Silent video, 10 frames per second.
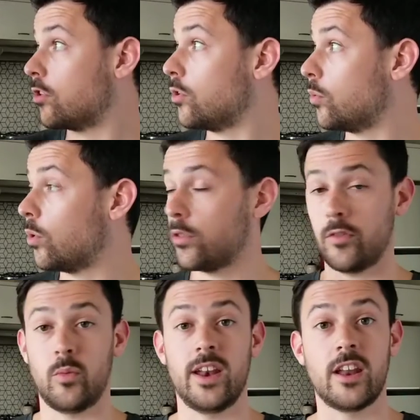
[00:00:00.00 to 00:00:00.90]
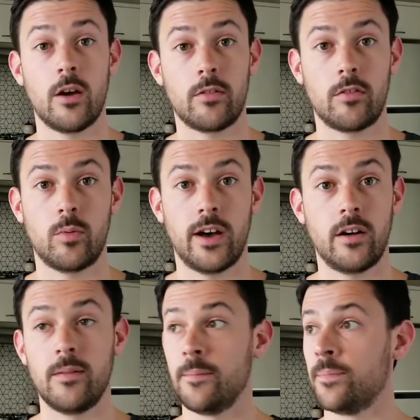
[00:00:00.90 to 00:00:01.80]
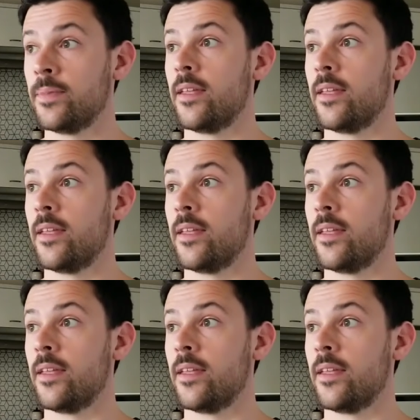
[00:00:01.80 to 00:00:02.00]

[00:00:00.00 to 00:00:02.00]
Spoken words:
2 walls of windows as well.